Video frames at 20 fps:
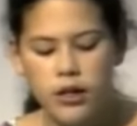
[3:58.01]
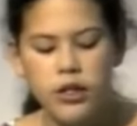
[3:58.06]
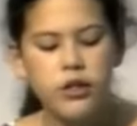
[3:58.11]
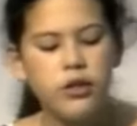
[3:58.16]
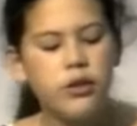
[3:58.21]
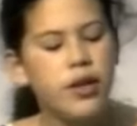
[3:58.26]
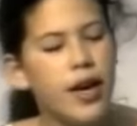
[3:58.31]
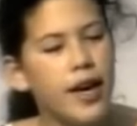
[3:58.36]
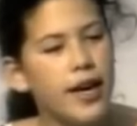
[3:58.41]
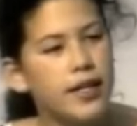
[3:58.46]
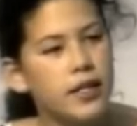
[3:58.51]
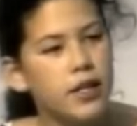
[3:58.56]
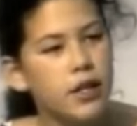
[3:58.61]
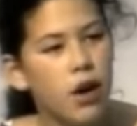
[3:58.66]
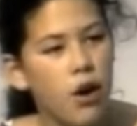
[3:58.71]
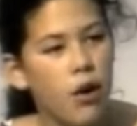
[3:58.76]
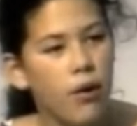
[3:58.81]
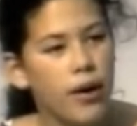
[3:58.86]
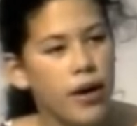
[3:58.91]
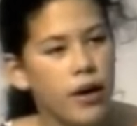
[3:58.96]
Two days
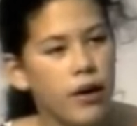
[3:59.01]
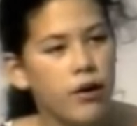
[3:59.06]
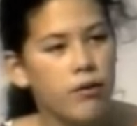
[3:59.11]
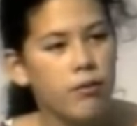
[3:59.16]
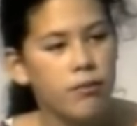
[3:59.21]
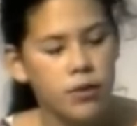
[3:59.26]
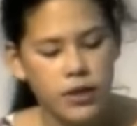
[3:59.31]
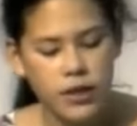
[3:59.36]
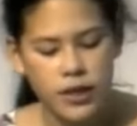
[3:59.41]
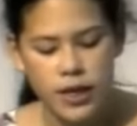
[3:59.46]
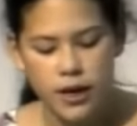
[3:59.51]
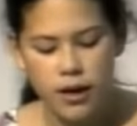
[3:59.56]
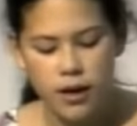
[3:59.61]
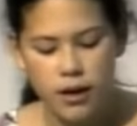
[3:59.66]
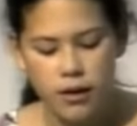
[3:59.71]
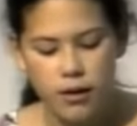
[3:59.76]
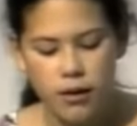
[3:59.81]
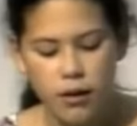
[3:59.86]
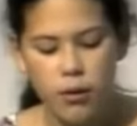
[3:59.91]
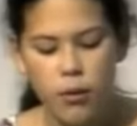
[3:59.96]
ago, here in
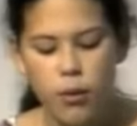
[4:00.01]
Brazil,